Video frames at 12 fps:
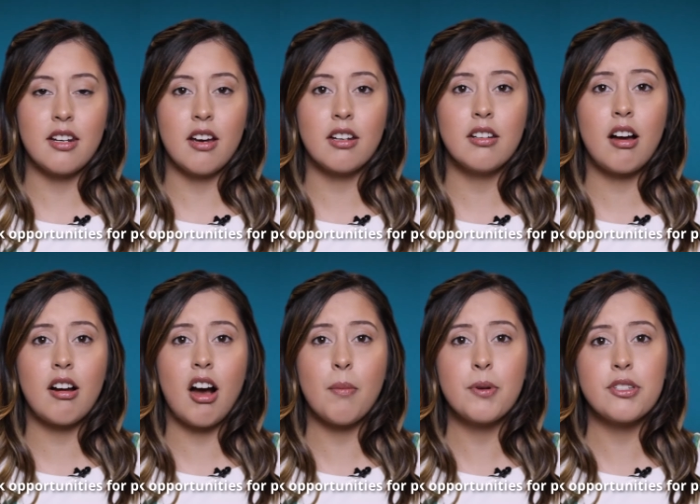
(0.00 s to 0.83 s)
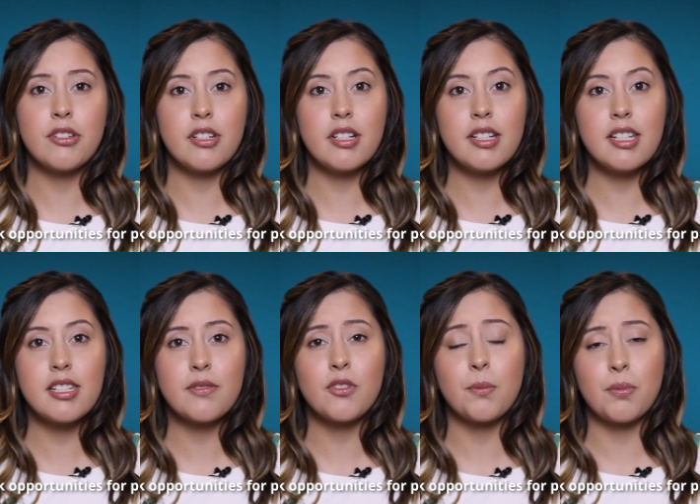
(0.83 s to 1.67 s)
unlock opportunities
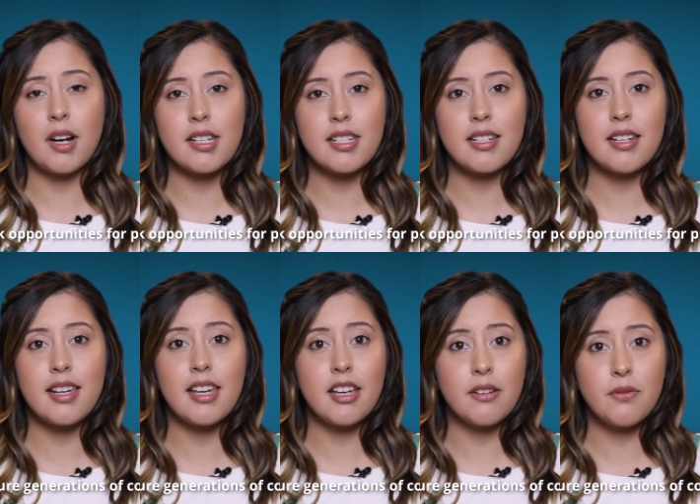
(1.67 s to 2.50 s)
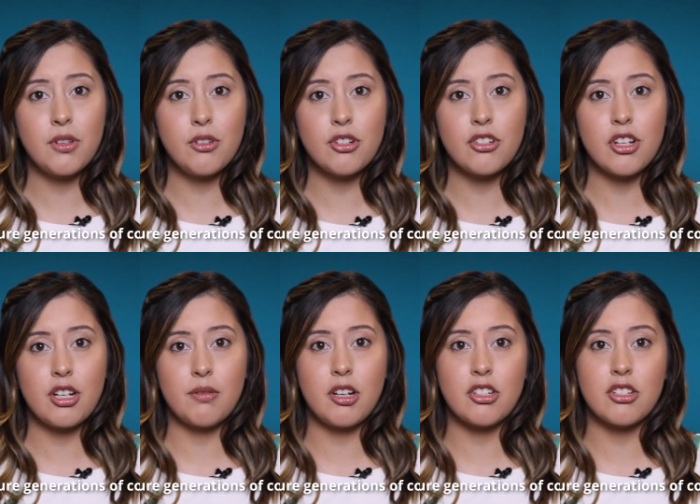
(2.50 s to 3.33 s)
for present and future
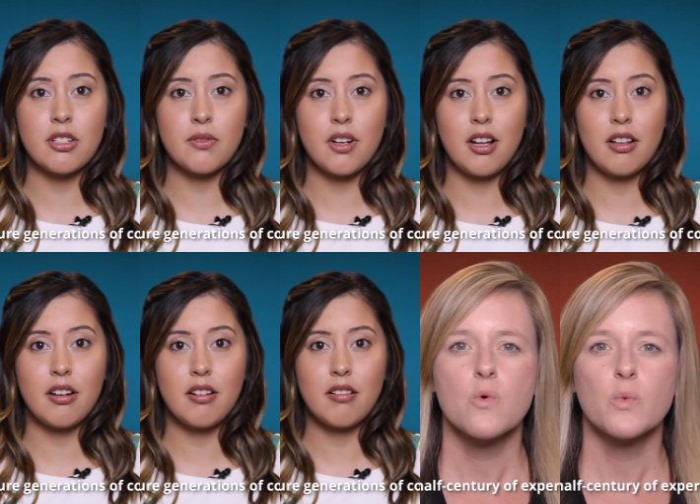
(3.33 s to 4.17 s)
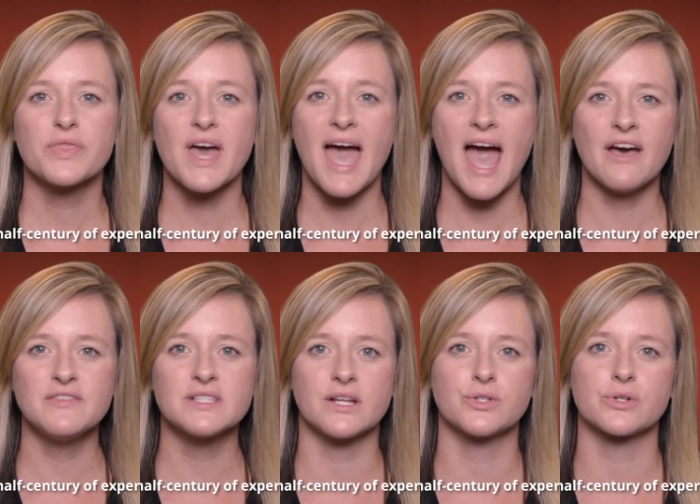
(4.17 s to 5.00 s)
generations of color. With a half
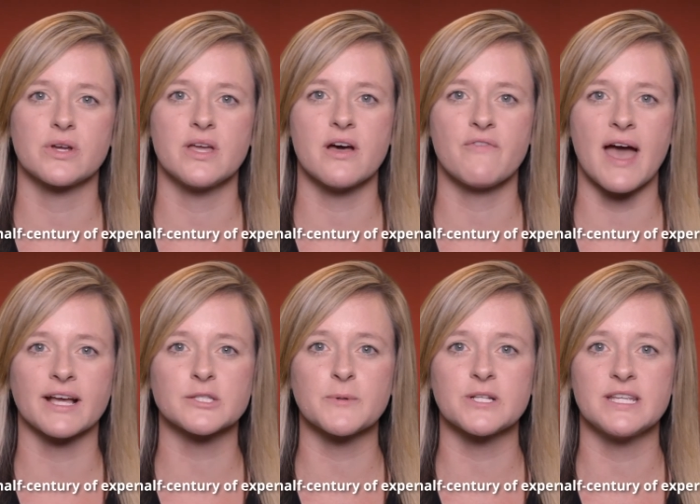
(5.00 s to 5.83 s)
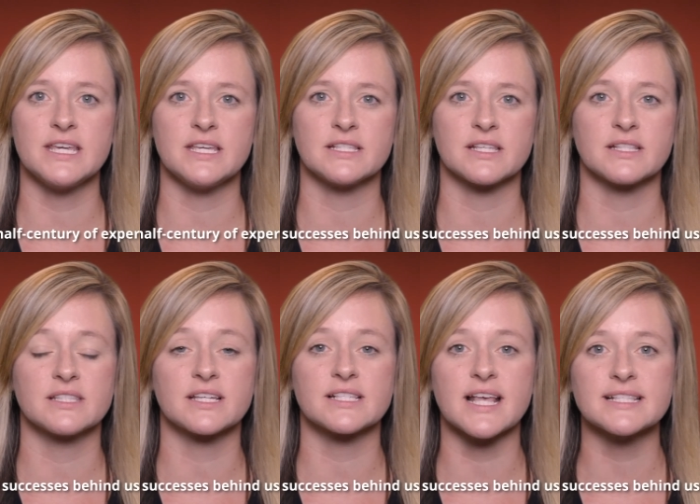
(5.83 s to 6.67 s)
century of expertise and
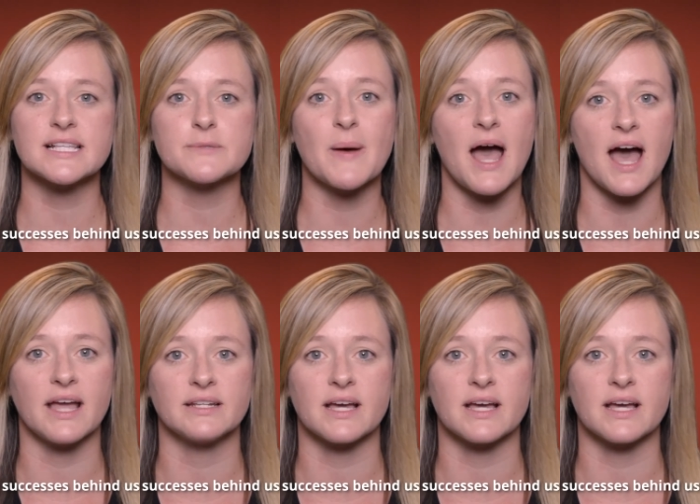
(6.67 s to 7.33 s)
successes behind